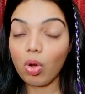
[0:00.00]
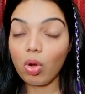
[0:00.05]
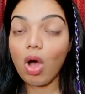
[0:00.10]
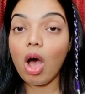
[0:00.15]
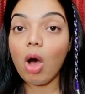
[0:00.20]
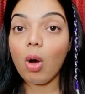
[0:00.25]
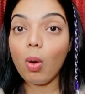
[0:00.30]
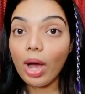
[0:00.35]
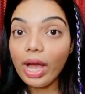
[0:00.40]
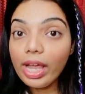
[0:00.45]

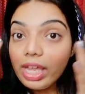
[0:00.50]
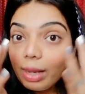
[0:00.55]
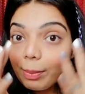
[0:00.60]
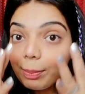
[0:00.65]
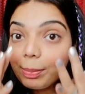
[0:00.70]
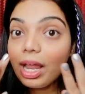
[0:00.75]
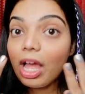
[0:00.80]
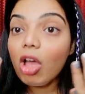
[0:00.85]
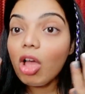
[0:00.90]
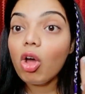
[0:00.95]
how I
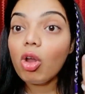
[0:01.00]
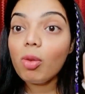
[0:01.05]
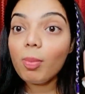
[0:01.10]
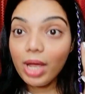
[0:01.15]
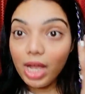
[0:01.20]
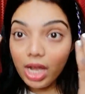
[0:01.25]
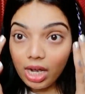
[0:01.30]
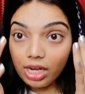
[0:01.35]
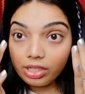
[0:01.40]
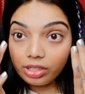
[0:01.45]
apply on
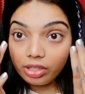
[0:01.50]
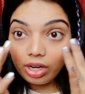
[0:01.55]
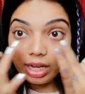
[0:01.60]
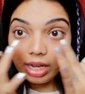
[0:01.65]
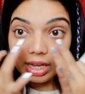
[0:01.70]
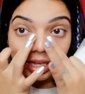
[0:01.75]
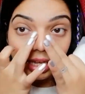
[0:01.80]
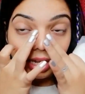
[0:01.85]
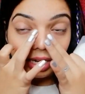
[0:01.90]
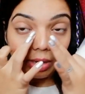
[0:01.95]
my under
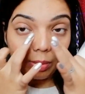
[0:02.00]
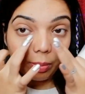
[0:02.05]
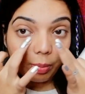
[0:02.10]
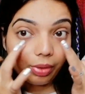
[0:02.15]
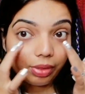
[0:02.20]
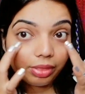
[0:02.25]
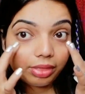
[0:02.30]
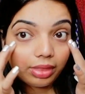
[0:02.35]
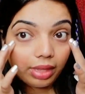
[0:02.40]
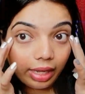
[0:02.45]
eye and
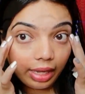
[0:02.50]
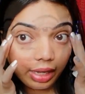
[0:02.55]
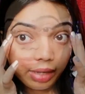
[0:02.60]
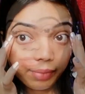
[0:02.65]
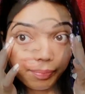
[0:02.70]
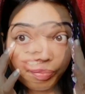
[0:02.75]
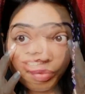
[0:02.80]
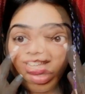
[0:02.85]
everything.